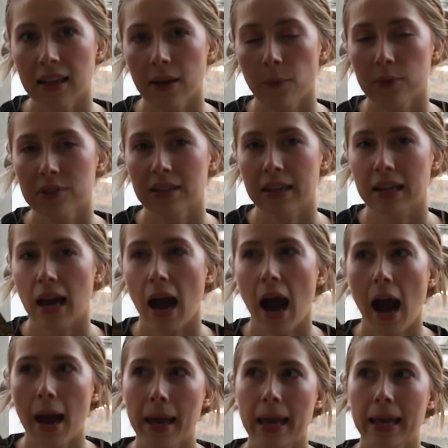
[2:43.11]
It wasn't like
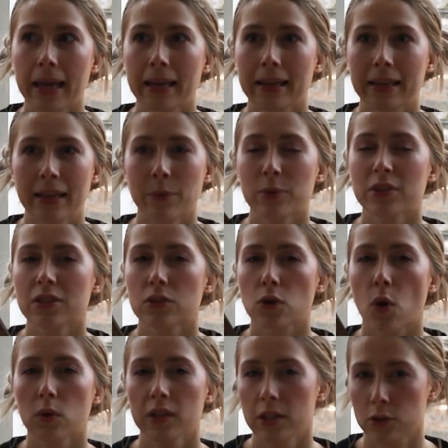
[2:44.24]
it wasn't
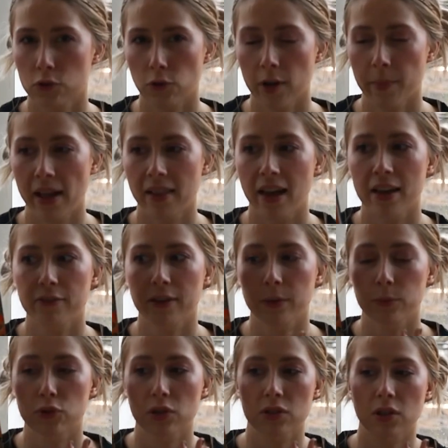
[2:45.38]
totally destroying my life. It
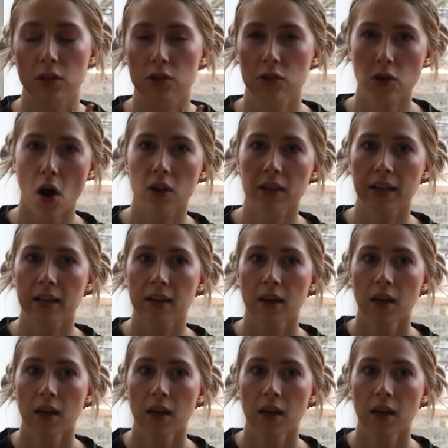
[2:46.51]
was just a solid